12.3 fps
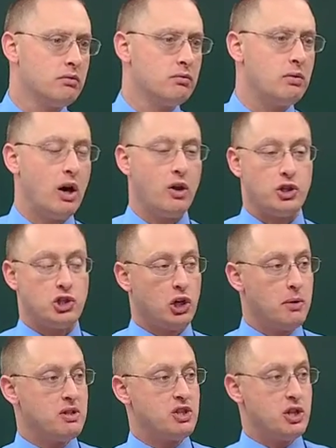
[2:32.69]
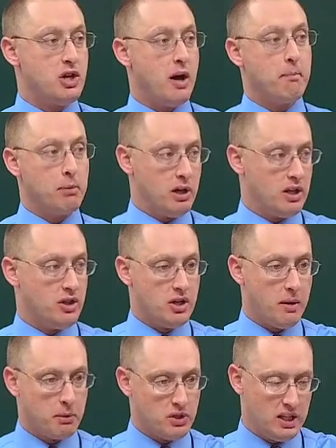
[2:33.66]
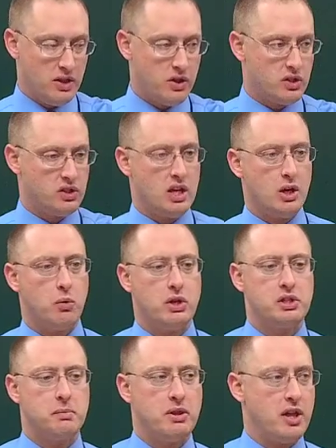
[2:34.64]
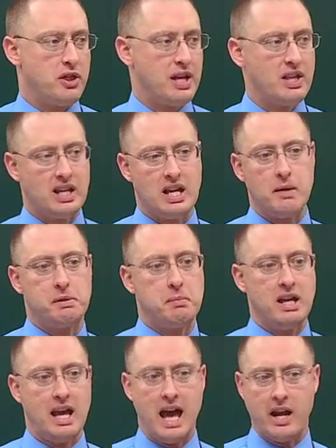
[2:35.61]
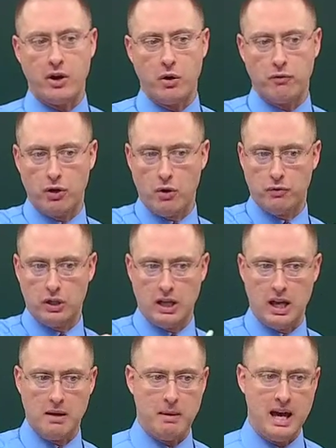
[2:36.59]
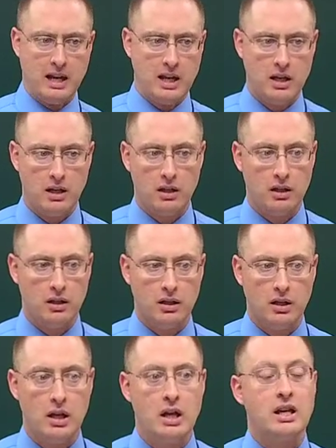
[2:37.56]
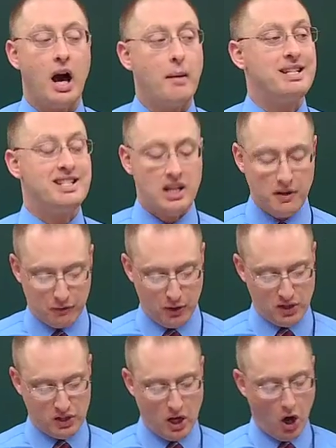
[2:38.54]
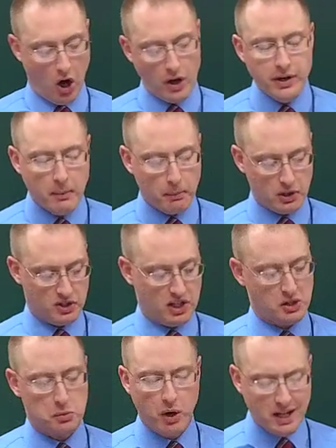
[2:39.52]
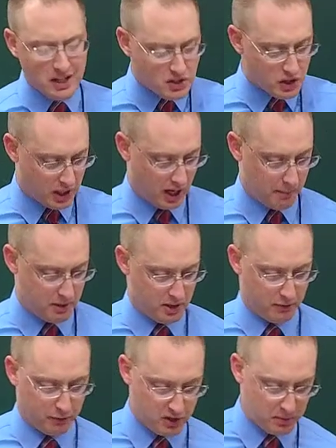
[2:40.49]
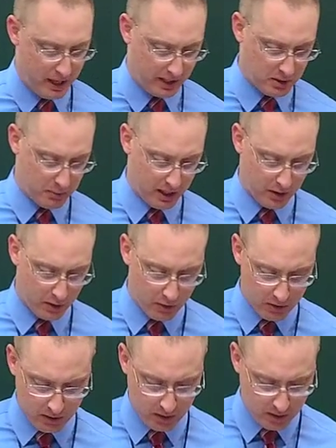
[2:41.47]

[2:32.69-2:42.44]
Well, the term is the number, the numbers in the sequence, but that thing that keeps being added over and over again, Maddie? Common difference. On number six, what is the common difference? Back to Michael.